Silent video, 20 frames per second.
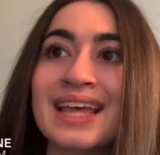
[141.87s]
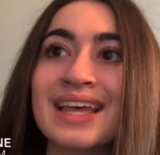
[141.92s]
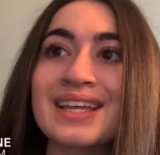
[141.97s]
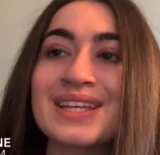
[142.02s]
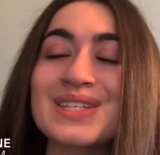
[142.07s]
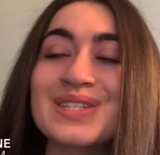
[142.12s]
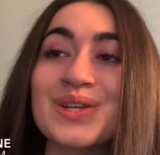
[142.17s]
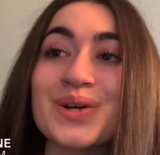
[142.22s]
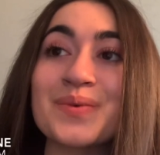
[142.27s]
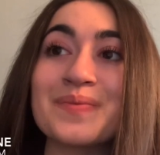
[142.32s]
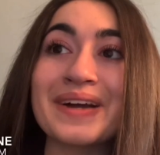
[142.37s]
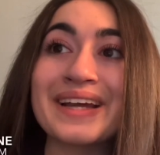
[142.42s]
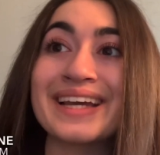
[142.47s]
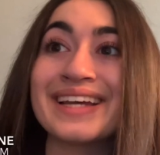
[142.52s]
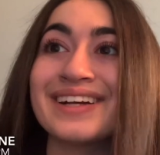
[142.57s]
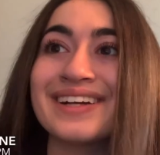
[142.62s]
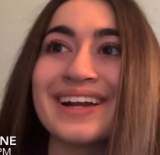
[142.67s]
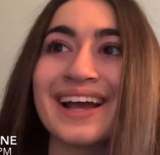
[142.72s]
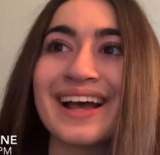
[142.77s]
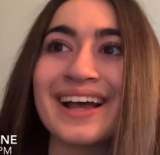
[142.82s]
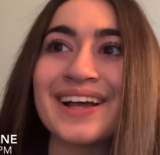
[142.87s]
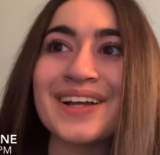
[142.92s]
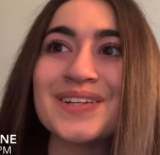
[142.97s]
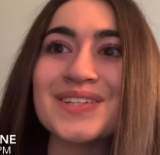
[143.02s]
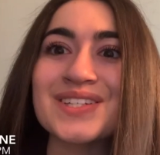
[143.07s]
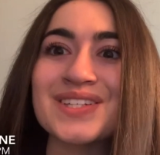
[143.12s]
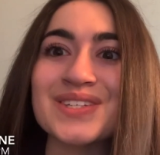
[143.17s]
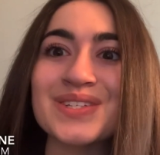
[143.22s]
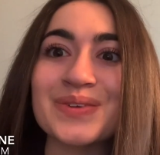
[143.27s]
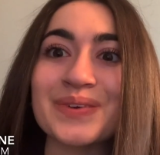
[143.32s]
So my internet
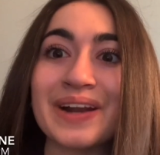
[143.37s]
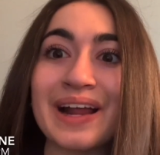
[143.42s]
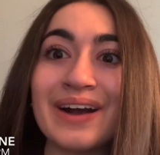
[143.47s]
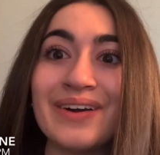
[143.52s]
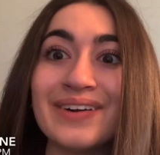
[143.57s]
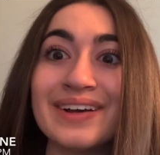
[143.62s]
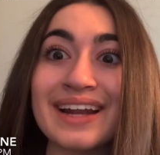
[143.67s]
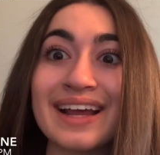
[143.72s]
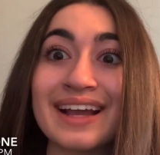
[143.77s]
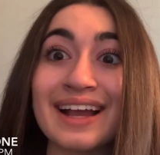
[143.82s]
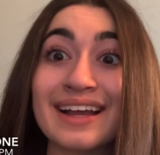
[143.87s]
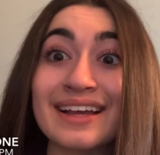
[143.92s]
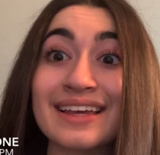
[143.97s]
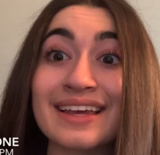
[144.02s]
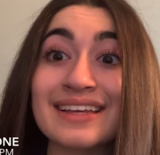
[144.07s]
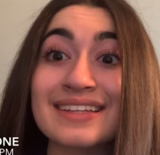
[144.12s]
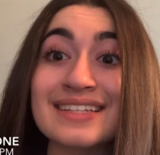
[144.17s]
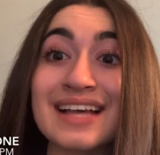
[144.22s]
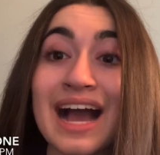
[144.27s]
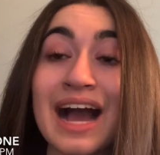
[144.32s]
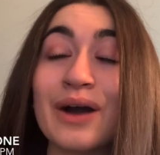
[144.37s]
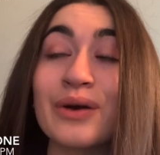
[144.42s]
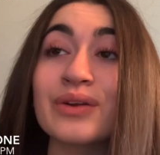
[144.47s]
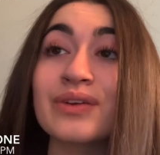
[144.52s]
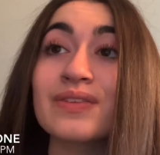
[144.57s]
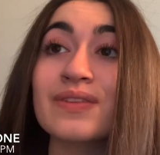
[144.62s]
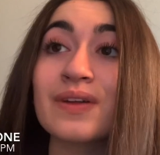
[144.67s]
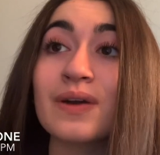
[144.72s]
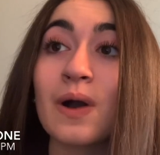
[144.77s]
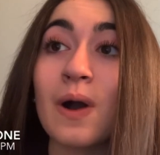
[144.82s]
just went out and I got kicked out
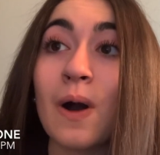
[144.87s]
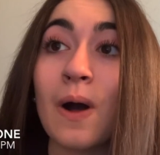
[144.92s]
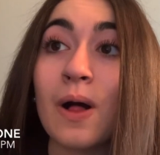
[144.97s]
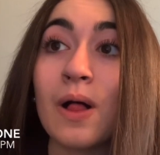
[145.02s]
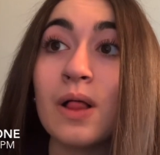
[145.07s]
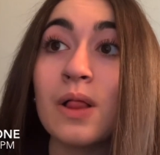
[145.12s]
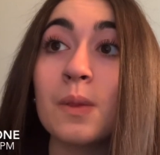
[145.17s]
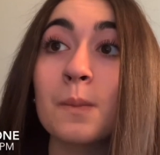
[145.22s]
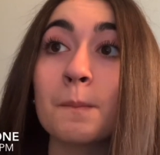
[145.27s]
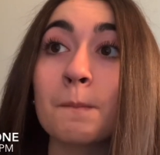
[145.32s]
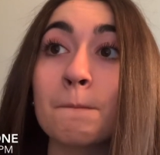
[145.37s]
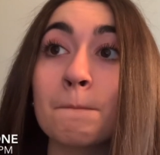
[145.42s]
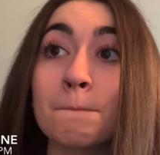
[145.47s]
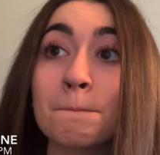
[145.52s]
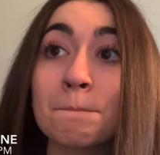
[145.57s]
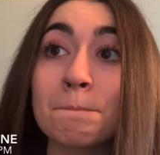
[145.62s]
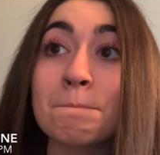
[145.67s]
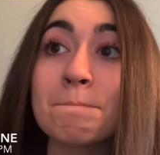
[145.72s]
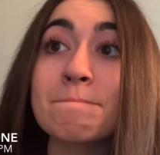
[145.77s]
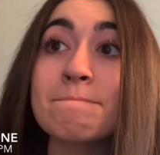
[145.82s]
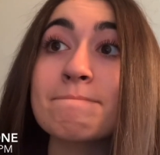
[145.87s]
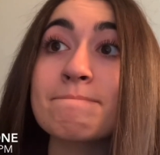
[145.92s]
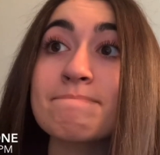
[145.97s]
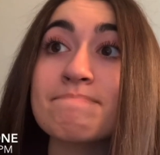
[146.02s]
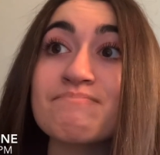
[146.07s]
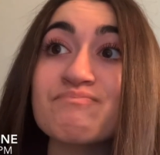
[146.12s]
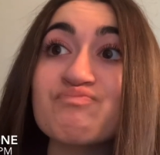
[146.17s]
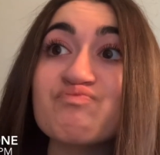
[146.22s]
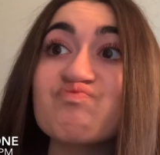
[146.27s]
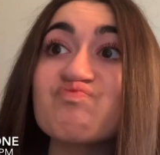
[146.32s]
of the call.
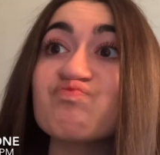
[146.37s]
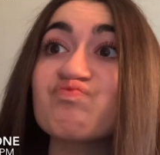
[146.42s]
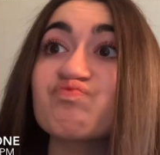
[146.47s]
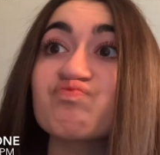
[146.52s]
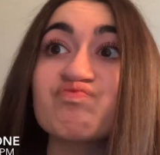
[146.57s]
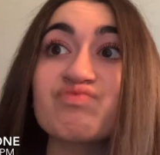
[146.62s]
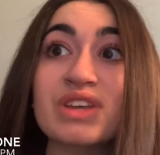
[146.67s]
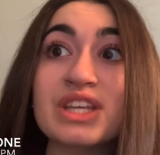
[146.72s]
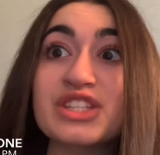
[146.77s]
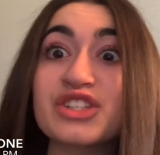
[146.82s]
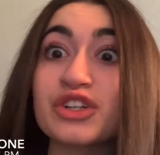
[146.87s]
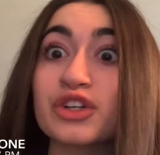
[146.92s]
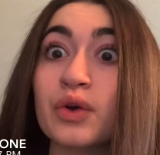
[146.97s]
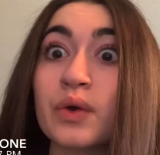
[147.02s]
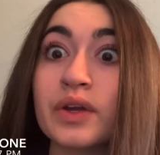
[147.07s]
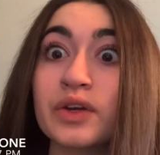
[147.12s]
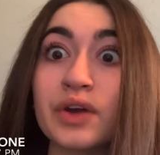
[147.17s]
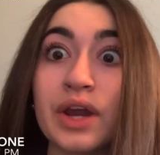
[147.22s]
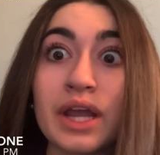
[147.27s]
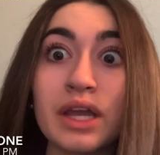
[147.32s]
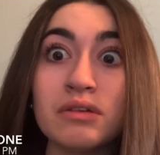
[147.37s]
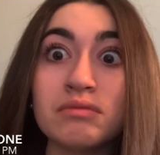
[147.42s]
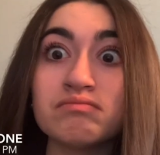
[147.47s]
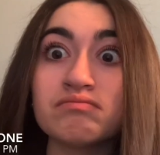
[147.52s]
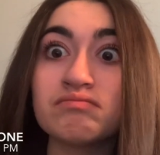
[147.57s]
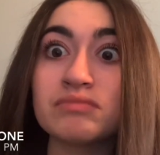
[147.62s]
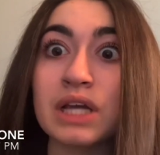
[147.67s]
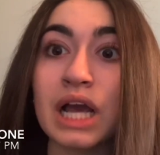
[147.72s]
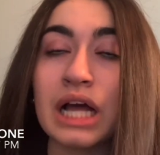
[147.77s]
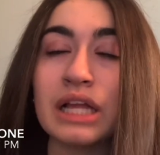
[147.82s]
Things are going great.
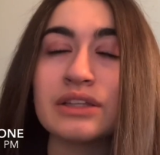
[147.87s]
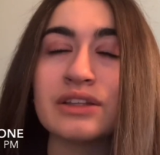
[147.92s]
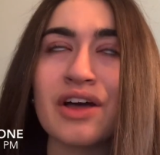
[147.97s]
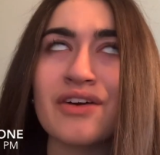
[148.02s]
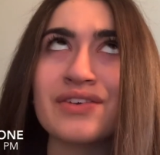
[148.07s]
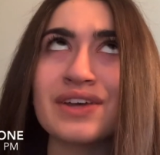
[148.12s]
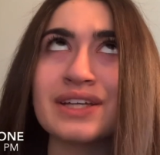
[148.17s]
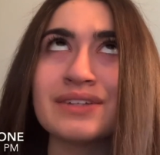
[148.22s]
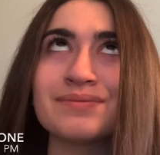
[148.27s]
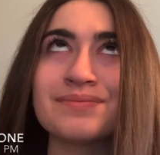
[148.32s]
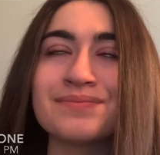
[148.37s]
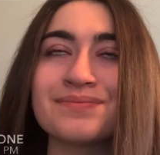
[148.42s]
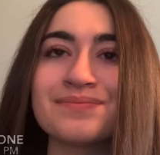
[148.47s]
Yeah, love it.